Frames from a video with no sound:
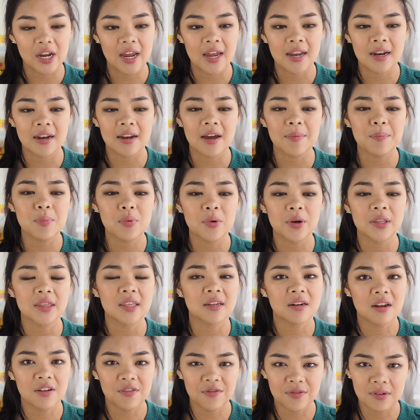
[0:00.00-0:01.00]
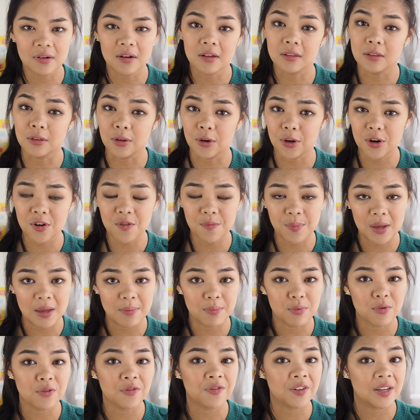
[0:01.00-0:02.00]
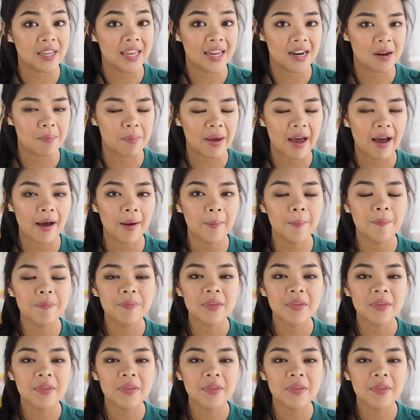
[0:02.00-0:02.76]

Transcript: and a point that I feel a lot of people forget about.